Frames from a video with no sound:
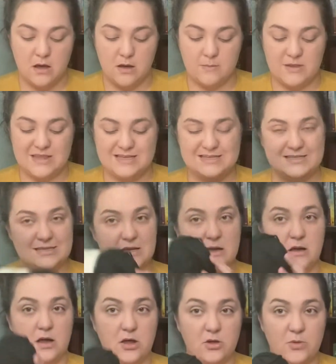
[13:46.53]
This
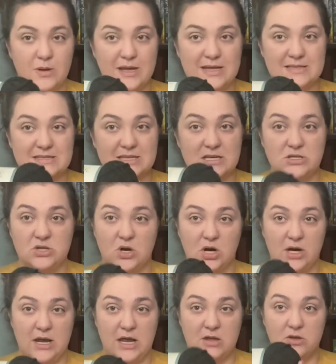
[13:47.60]
colorway is the dark
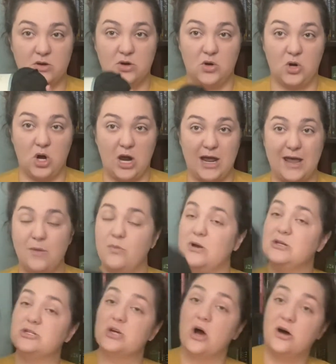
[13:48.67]
heather gray,
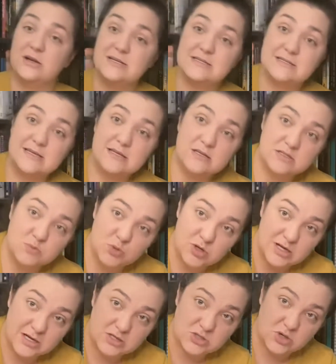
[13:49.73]
which honestly looks more
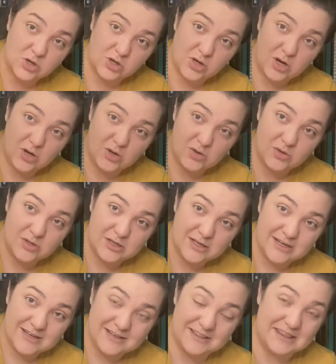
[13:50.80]
like a charcoal
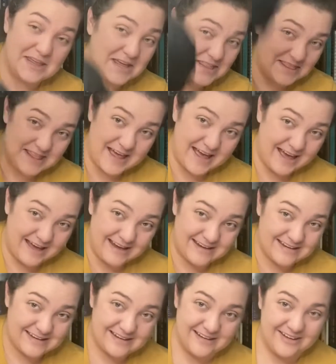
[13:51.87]
than that
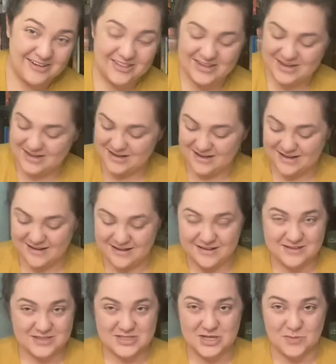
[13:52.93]
on the
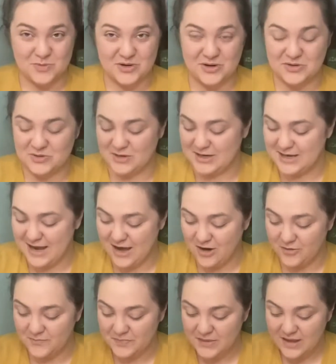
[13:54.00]
Psalm 103
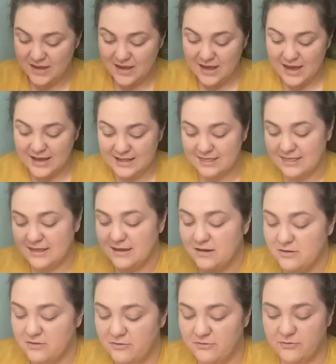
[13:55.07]
cowl. And then
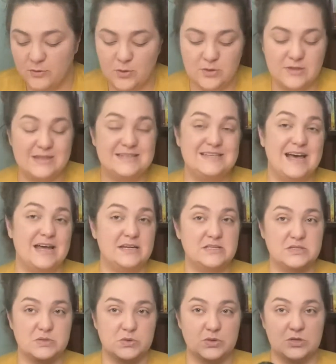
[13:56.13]
for the
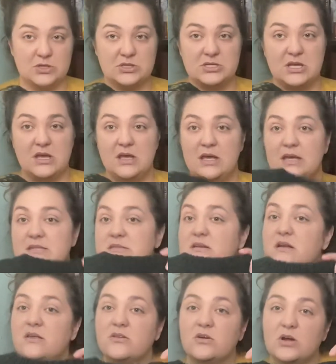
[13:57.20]
dinosaurs is
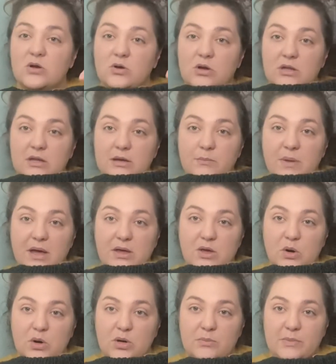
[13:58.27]
another acrylic by
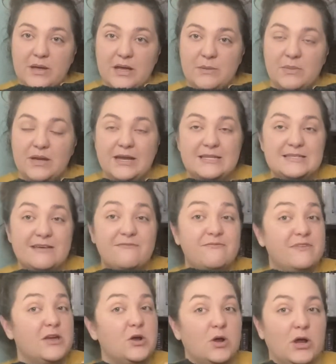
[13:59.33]
Yarn Bee, but it's a
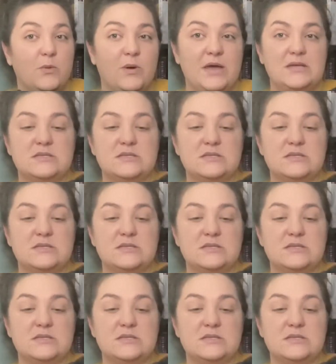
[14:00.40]
fingering weight.